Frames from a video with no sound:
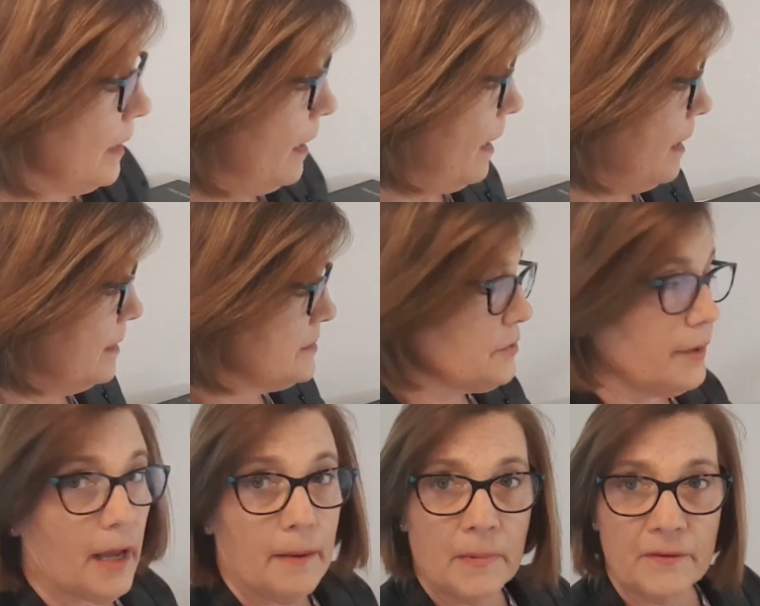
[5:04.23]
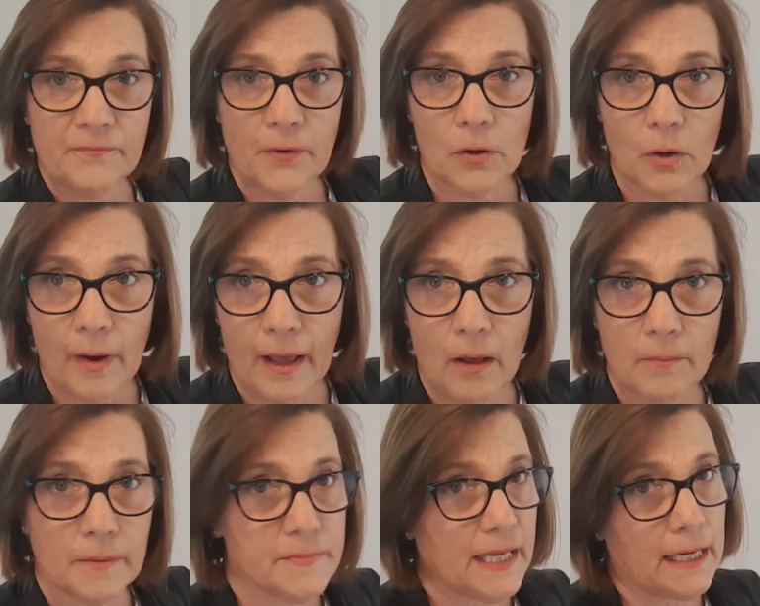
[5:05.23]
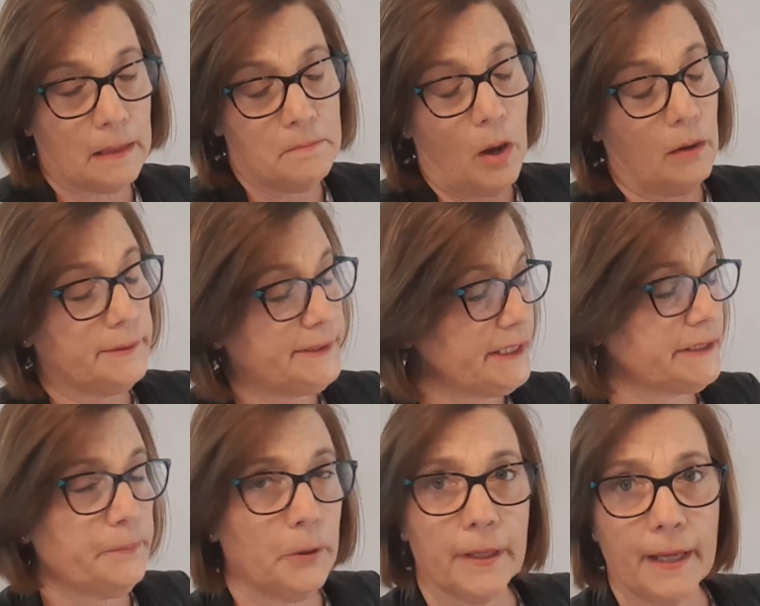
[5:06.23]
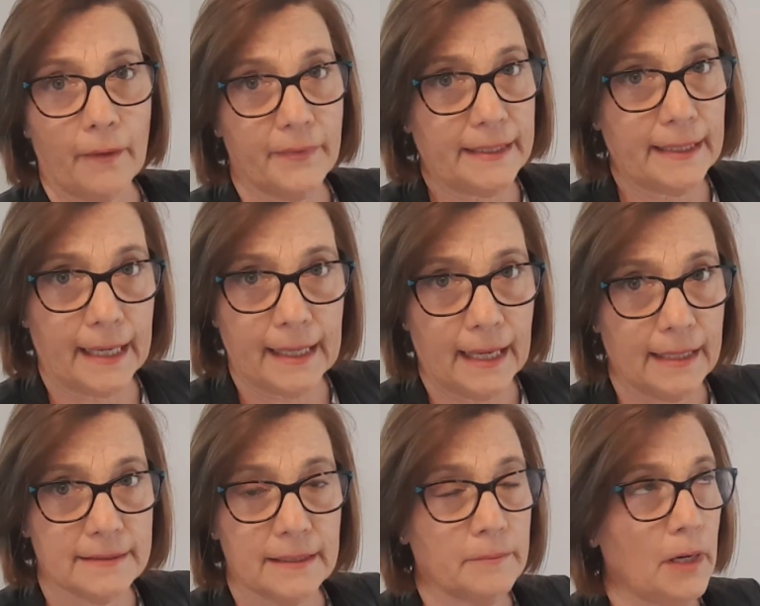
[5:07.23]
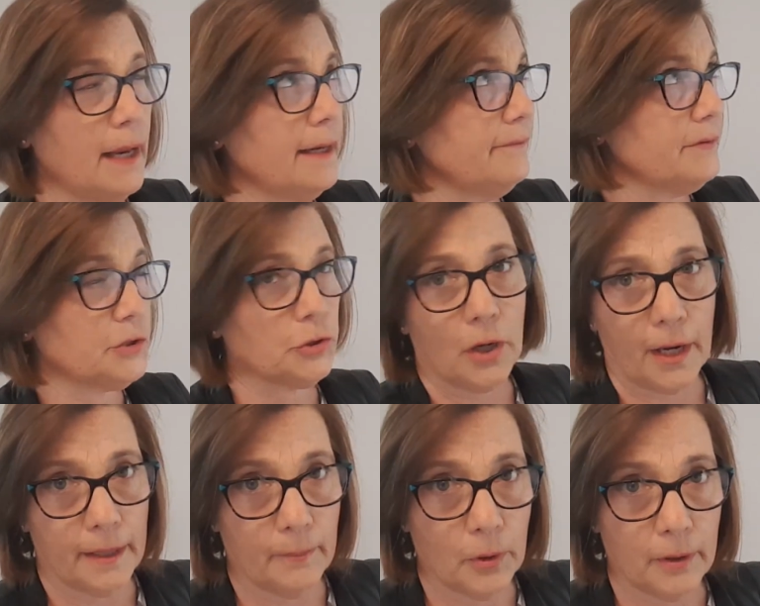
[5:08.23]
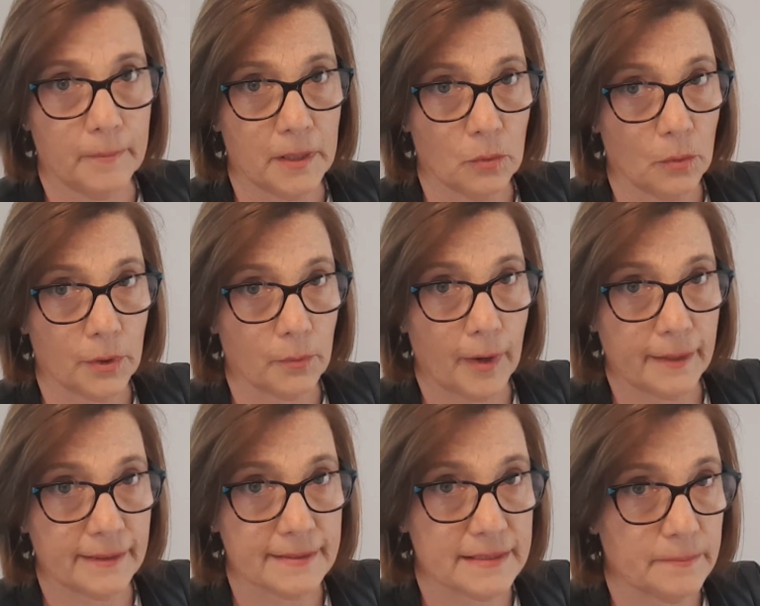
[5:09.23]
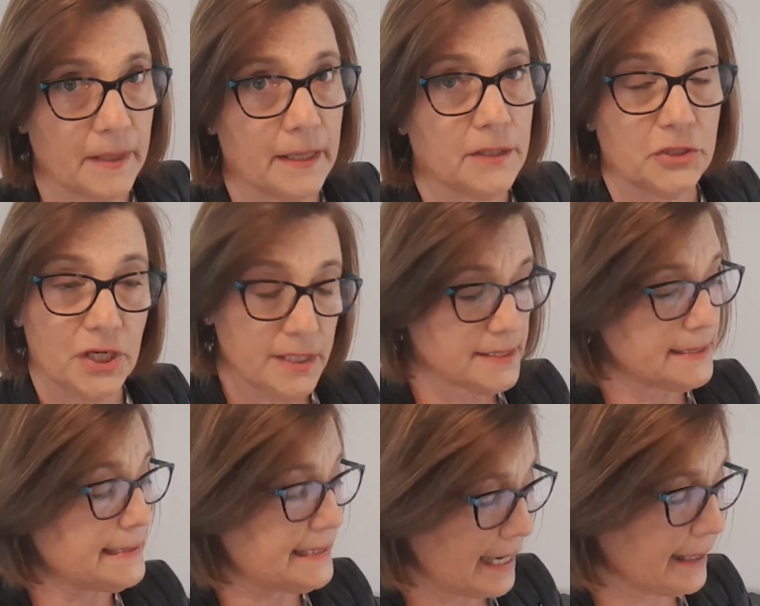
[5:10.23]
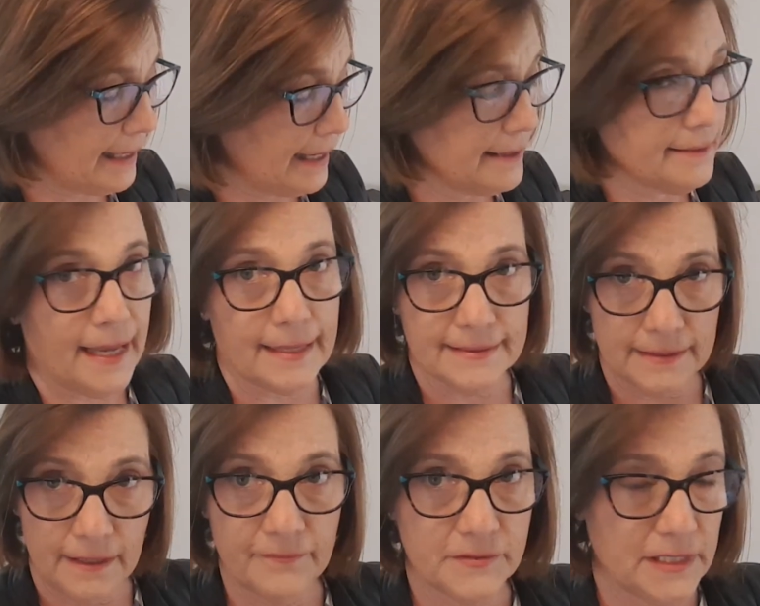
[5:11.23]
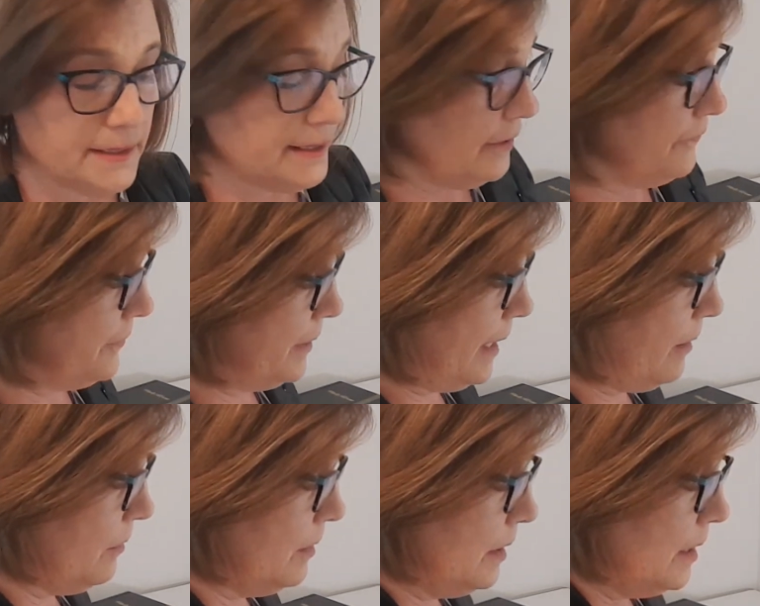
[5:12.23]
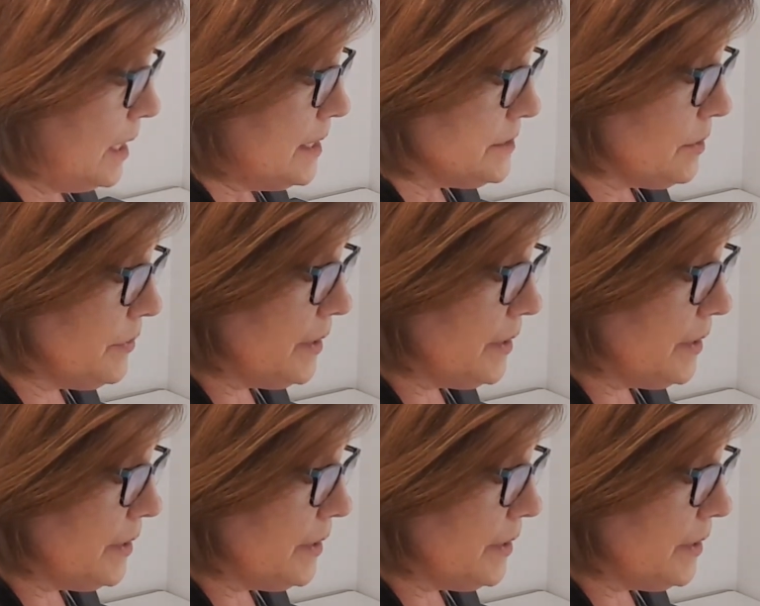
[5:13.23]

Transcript: I got my photo albums, and I'm just putting out the decades. I'm not even trying to put them in order right this minute. Just decade. That's enough detail for now. So